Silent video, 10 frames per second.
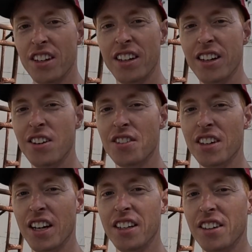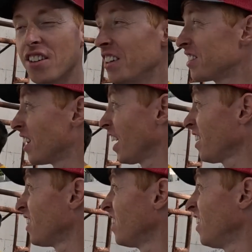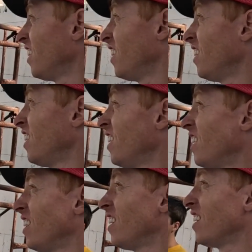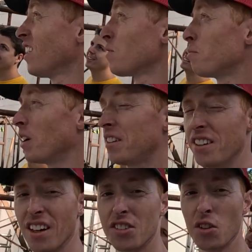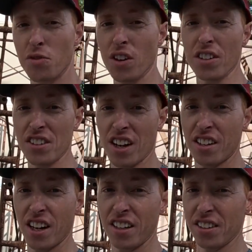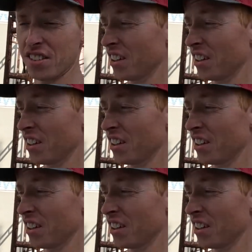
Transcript: gonna get over 90 degrees today. Whew. But so far it's not 90, so